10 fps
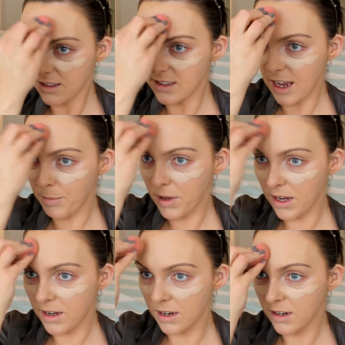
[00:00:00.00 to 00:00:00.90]

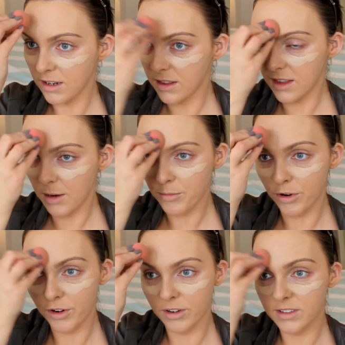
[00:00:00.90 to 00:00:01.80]
tapping that
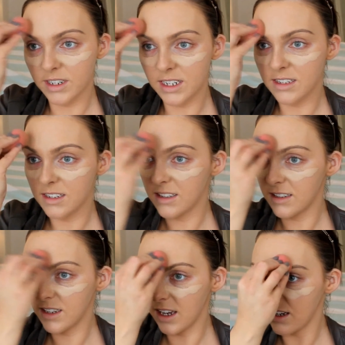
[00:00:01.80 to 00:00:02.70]
product into the
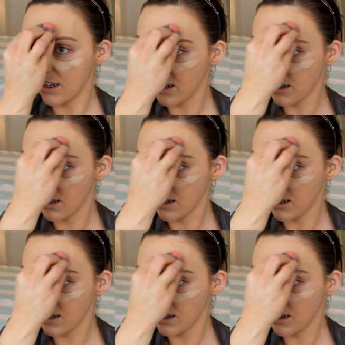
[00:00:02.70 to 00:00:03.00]
skin.